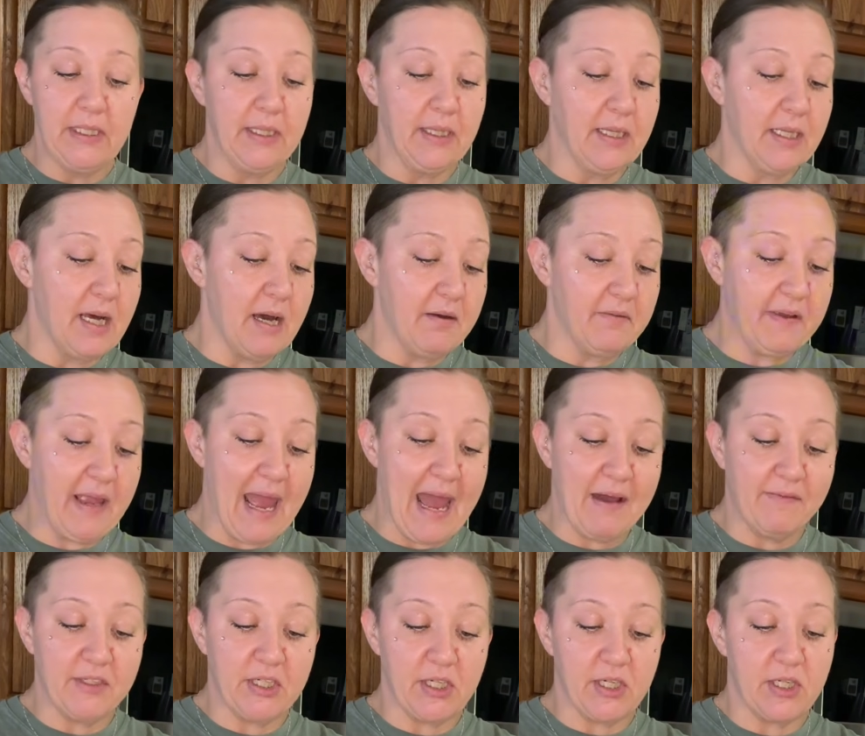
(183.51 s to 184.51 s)
love
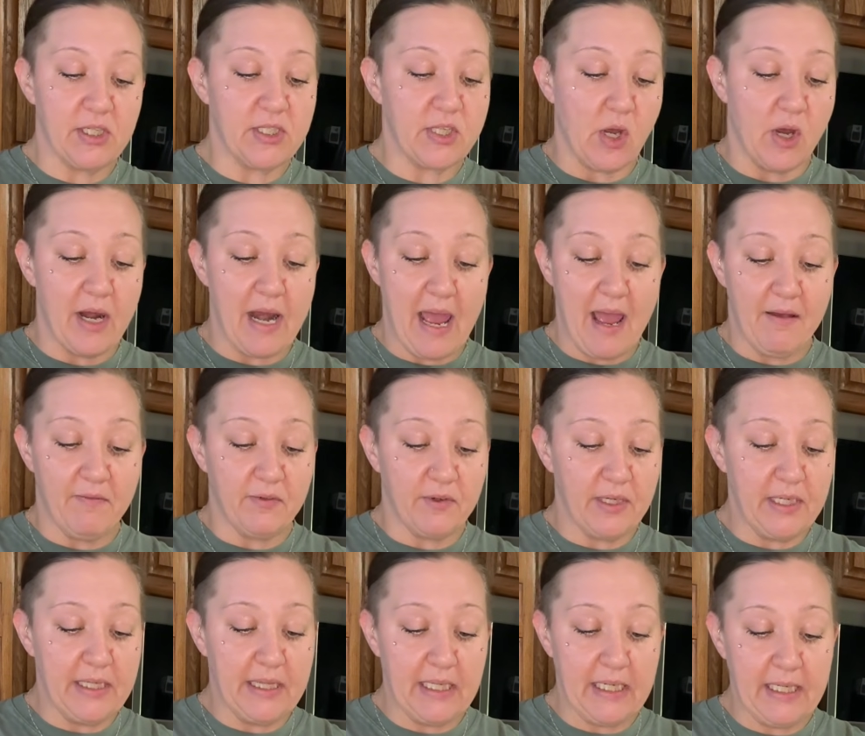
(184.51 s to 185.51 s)
Cavendars on
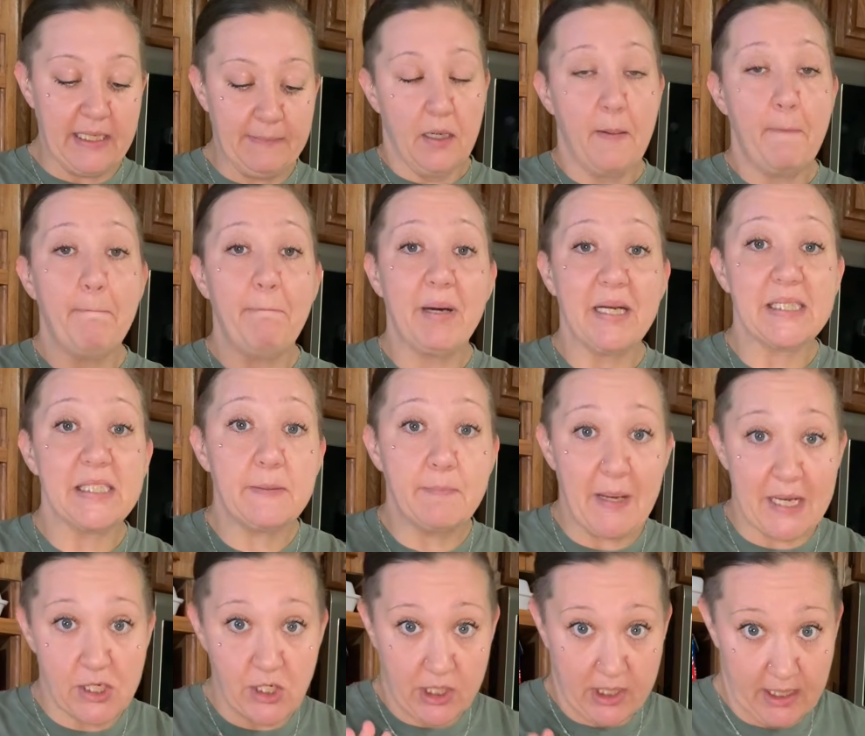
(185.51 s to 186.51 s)
everything, but
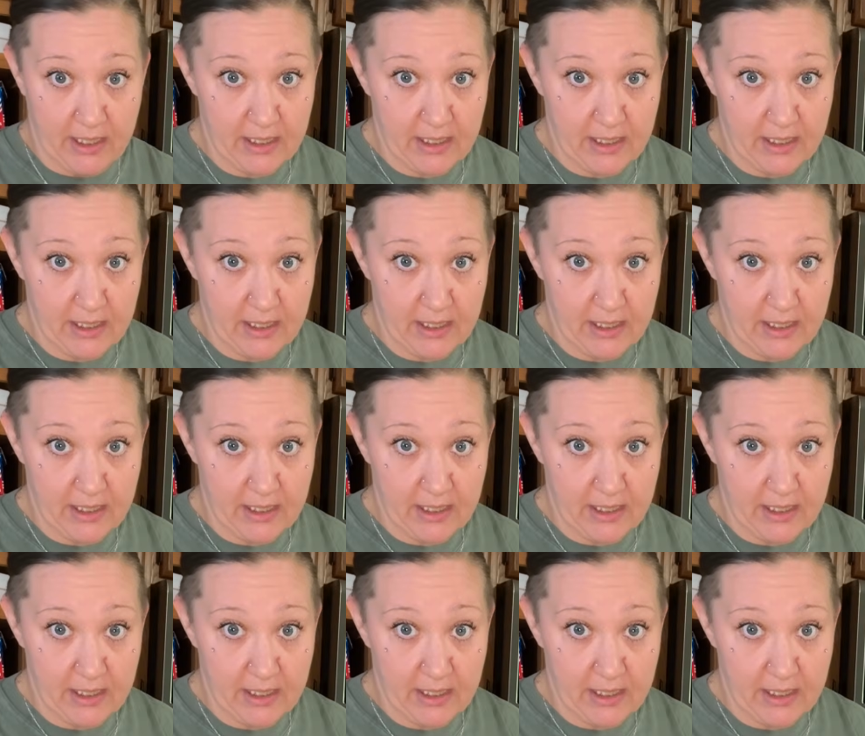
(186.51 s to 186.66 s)
especially